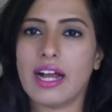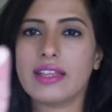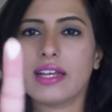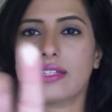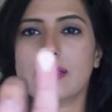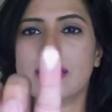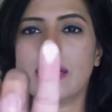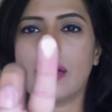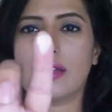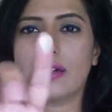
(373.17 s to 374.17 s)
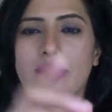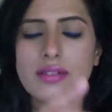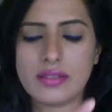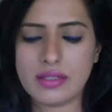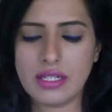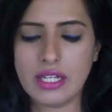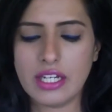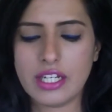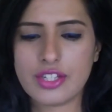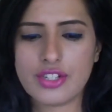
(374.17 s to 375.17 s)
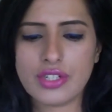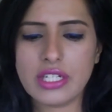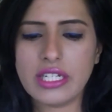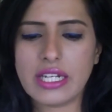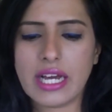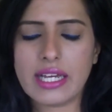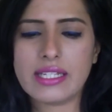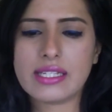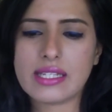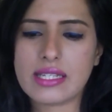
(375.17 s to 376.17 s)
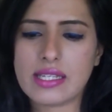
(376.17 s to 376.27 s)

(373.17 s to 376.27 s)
and that's the color. So really nice.